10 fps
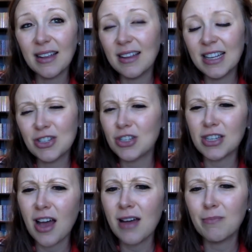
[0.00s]
is just
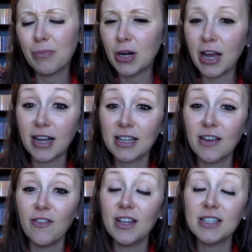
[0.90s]
not
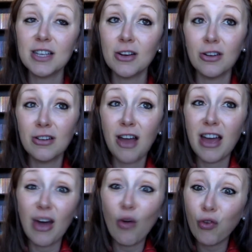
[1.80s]
productive and, or not
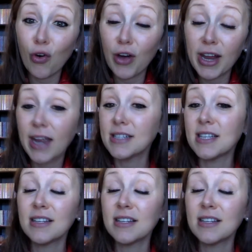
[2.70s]
helpful, I guess.